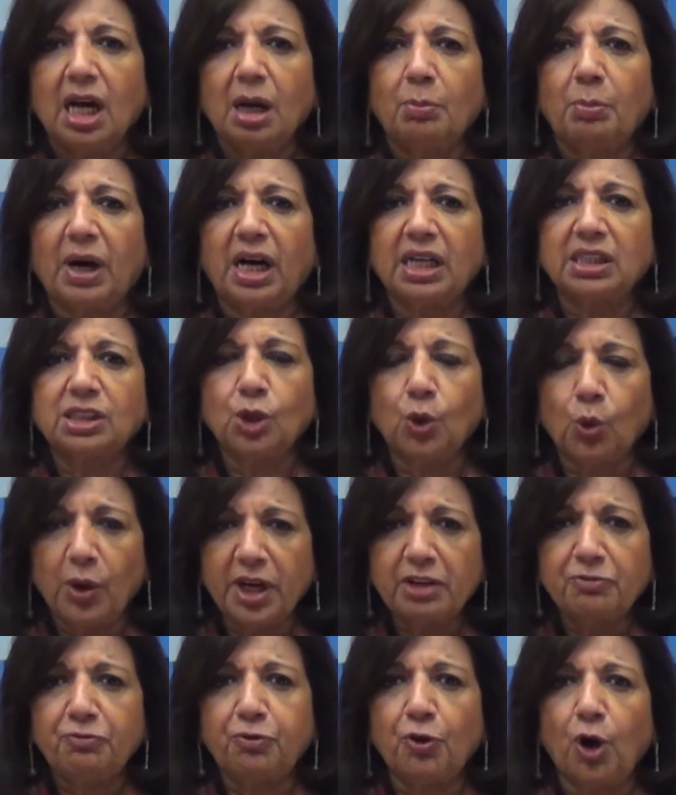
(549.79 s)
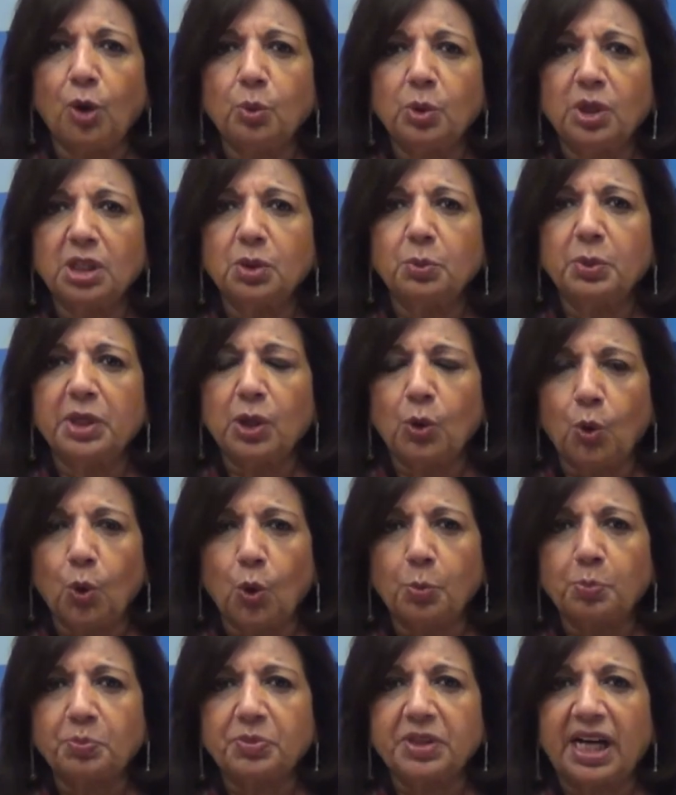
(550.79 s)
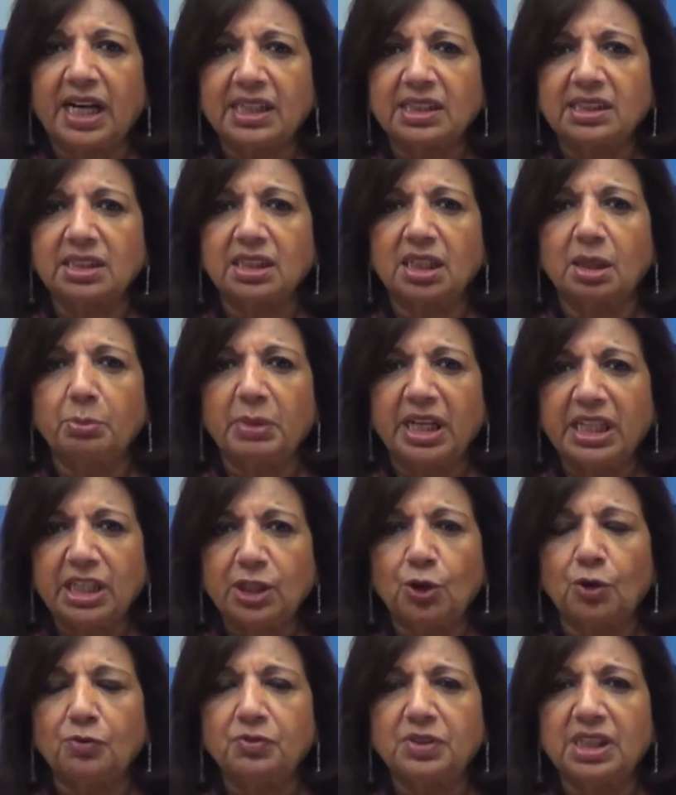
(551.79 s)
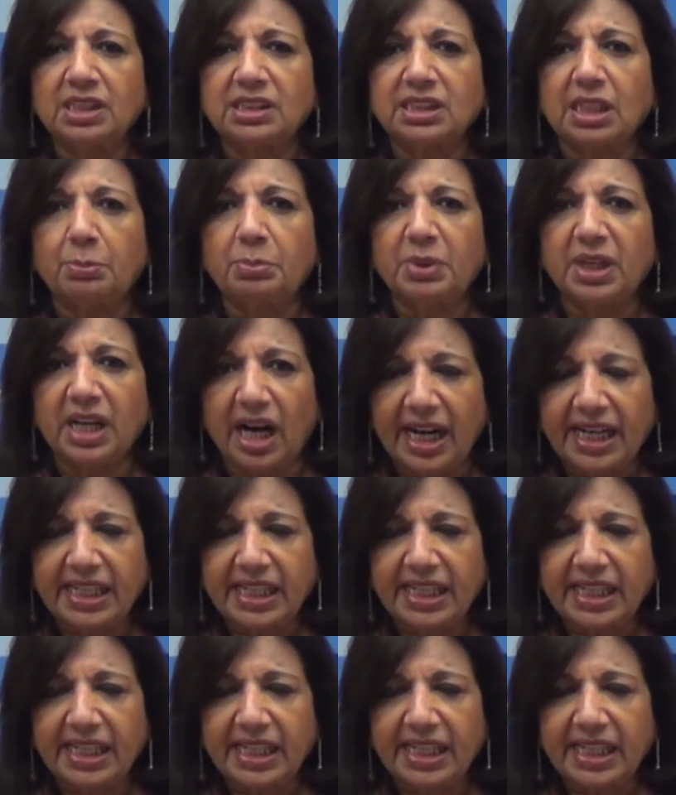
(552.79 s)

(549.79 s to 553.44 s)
But going forward, we hope that many of these are being,